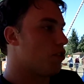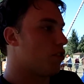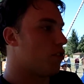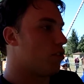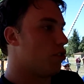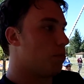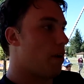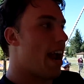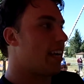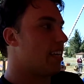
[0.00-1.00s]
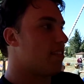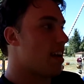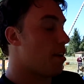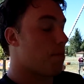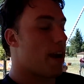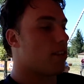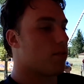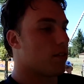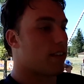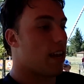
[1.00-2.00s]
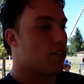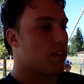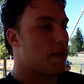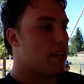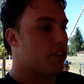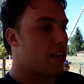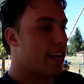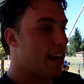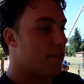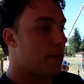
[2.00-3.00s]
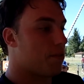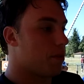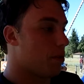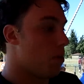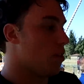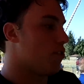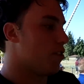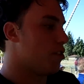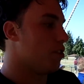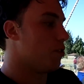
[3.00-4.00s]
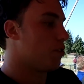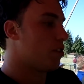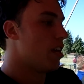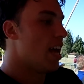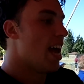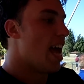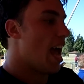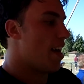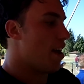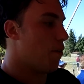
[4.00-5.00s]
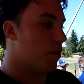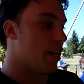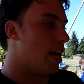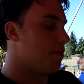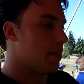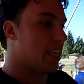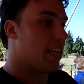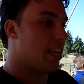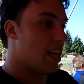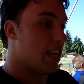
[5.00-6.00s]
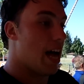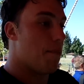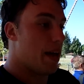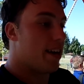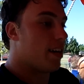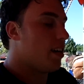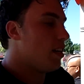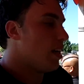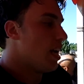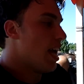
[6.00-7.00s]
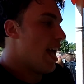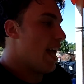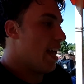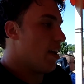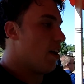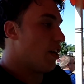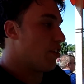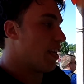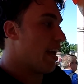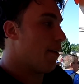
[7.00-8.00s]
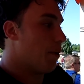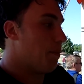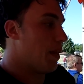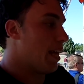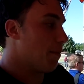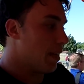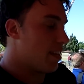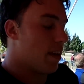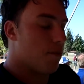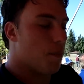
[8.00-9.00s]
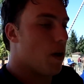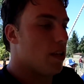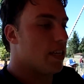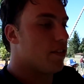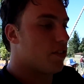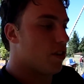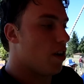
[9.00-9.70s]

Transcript: Just through practice. I didn't practice with the scout team last year. I got reps with the ones and the twos. And it really helped me get a lot better and understand what playing Big Ten football is.